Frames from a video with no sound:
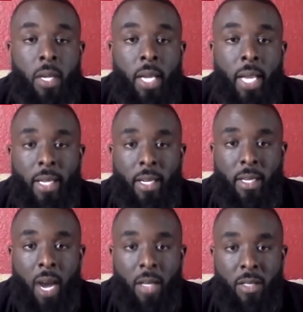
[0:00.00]
And the
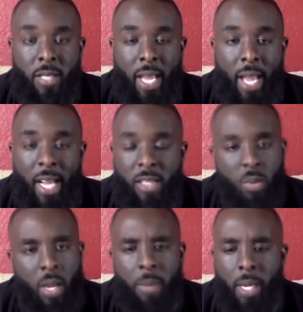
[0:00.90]
doctors, they
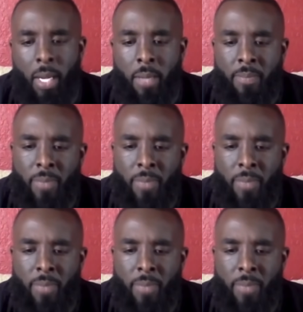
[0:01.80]
x-rayed me,